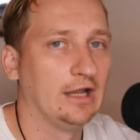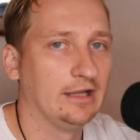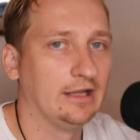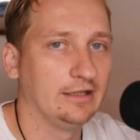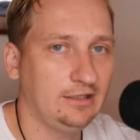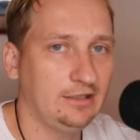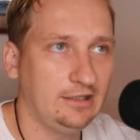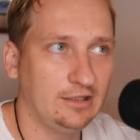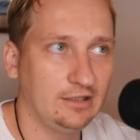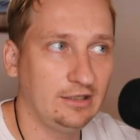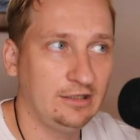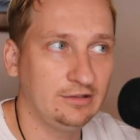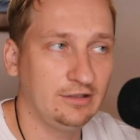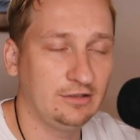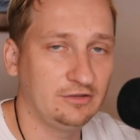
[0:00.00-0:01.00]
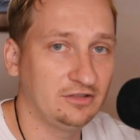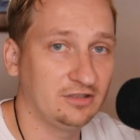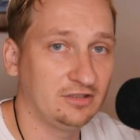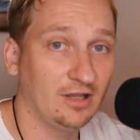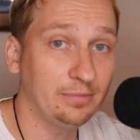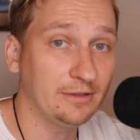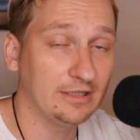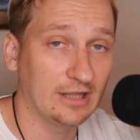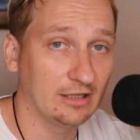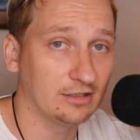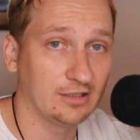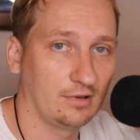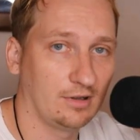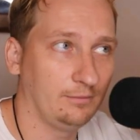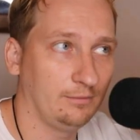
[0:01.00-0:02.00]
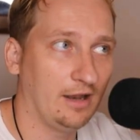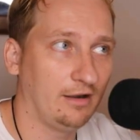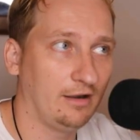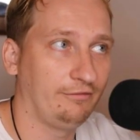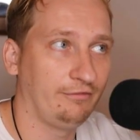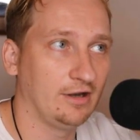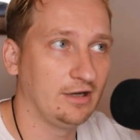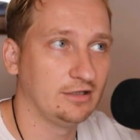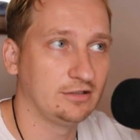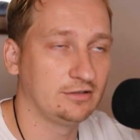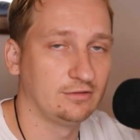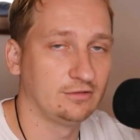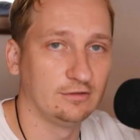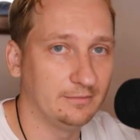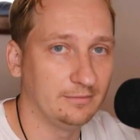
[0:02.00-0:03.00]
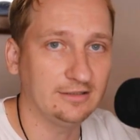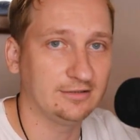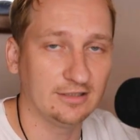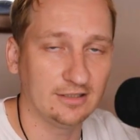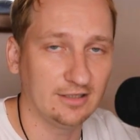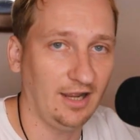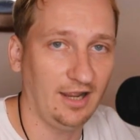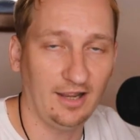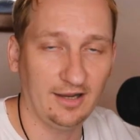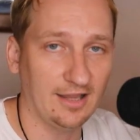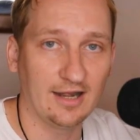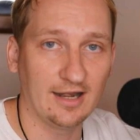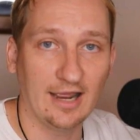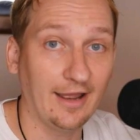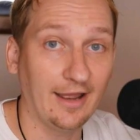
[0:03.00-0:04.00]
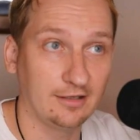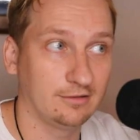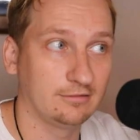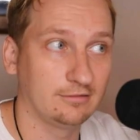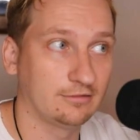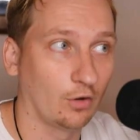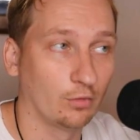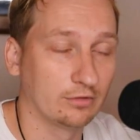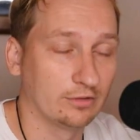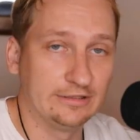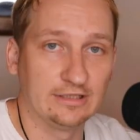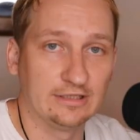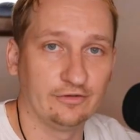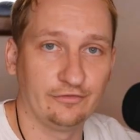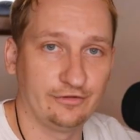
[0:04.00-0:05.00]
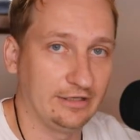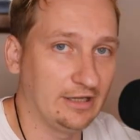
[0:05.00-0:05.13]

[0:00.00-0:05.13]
it's something that I'm not afraid to admit. Again, I totally didn't see